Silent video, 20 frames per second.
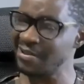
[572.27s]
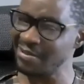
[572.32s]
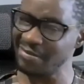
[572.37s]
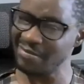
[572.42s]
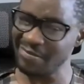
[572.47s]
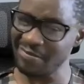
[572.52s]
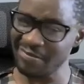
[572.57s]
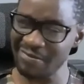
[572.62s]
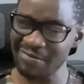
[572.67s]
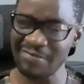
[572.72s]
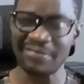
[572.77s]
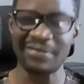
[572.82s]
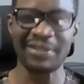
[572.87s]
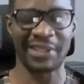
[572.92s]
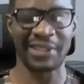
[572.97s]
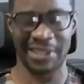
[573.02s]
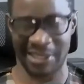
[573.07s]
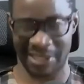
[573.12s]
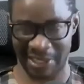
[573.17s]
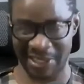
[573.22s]

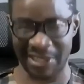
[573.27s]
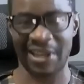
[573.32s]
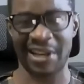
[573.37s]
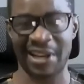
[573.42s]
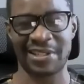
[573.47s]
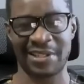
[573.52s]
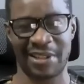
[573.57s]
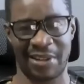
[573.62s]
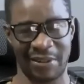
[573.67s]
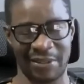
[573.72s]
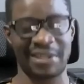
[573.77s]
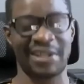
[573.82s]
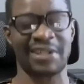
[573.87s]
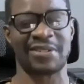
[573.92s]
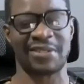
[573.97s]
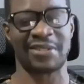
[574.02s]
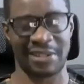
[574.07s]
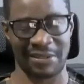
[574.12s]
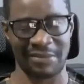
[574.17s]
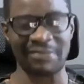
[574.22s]
You still get close
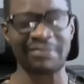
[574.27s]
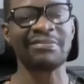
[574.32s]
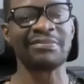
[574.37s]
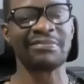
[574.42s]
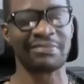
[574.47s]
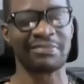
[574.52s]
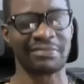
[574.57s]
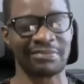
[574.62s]
at a gram.